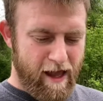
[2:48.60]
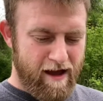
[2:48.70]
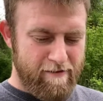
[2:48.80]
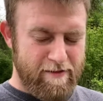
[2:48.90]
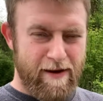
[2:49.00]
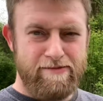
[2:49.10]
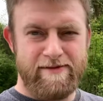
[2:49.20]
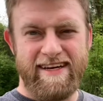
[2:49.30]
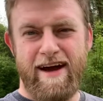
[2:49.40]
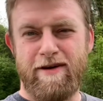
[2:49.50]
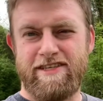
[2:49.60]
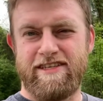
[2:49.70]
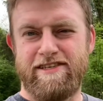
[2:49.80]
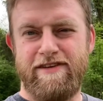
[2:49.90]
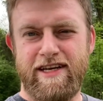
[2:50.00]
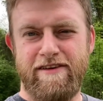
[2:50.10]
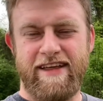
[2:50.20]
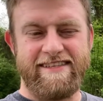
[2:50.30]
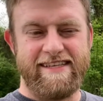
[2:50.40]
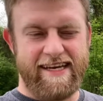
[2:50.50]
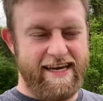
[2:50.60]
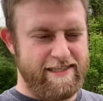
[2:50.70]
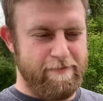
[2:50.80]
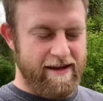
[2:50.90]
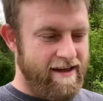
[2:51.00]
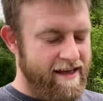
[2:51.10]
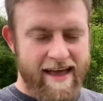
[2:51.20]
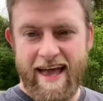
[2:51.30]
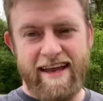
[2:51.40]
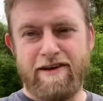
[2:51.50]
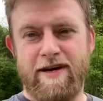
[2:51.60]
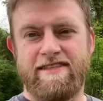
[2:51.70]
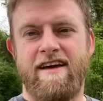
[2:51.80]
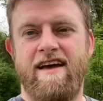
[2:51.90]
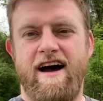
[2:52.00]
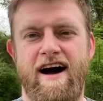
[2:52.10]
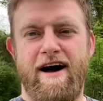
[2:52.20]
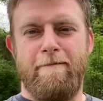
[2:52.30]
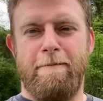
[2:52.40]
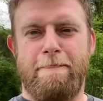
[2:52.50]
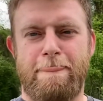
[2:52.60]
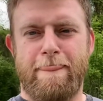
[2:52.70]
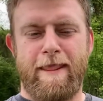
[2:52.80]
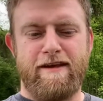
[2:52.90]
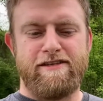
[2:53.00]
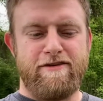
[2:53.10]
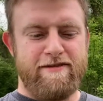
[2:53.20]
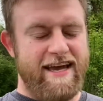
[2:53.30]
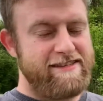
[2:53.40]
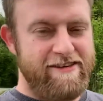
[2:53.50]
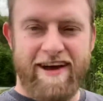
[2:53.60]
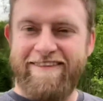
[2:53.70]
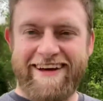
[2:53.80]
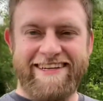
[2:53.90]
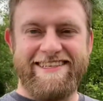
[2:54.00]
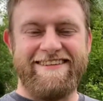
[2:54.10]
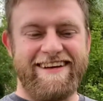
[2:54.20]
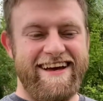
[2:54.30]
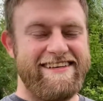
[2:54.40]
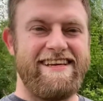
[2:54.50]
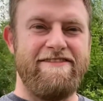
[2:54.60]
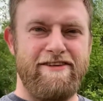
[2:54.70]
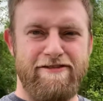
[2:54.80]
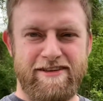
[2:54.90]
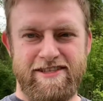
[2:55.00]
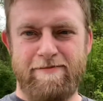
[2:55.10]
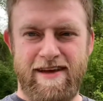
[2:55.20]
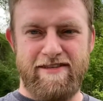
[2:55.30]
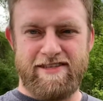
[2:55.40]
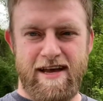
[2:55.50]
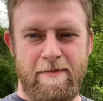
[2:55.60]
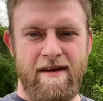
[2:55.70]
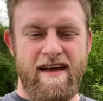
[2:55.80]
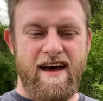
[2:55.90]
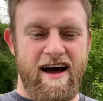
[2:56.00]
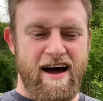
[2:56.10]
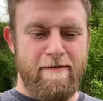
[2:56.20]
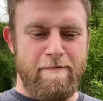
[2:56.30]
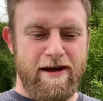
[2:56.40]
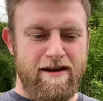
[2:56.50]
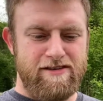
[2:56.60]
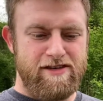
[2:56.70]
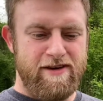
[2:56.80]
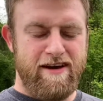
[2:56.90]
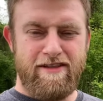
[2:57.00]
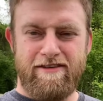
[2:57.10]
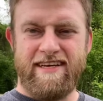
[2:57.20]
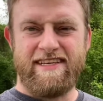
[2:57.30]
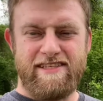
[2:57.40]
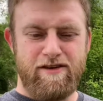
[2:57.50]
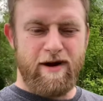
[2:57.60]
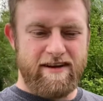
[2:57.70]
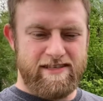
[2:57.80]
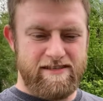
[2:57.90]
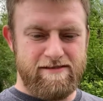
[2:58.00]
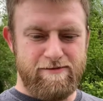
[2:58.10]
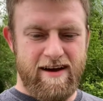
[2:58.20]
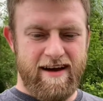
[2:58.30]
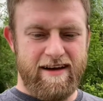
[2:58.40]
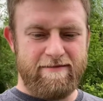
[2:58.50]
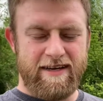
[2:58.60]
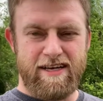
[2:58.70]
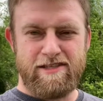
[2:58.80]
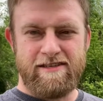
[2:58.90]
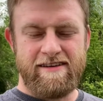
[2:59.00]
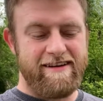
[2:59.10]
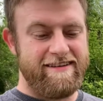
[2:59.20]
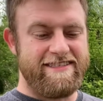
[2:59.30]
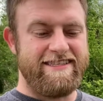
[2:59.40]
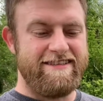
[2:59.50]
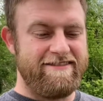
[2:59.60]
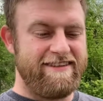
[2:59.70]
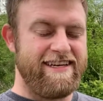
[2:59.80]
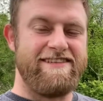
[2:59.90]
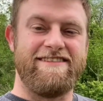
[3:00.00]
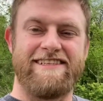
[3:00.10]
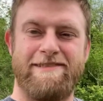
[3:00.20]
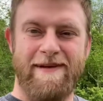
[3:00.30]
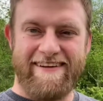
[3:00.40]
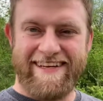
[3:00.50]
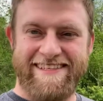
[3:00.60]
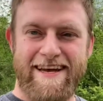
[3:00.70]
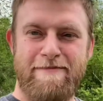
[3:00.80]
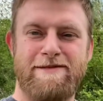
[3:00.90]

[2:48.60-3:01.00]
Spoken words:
You're probably not watching this video if that's the case, but anyways, so that's a great way to do it, guys. Have your friendship levels up. But also another easier way to to get your experience up is by